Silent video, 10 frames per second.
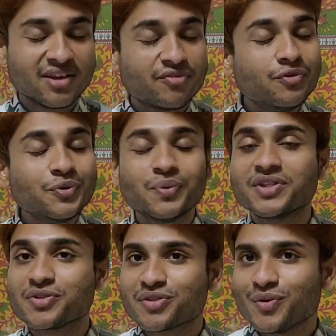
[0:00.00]
the food
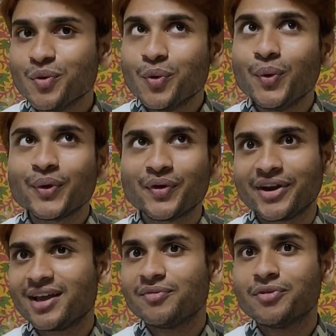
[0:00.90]
was so
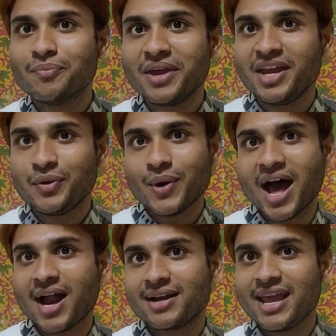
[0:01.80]
critical for me to
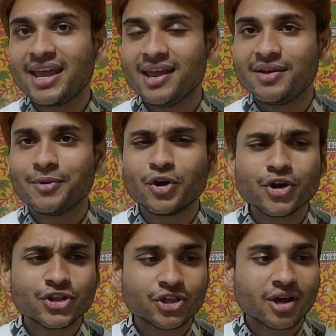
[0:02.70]
take it
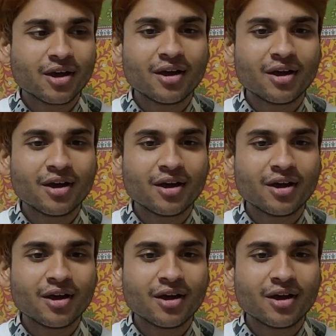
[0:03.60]
because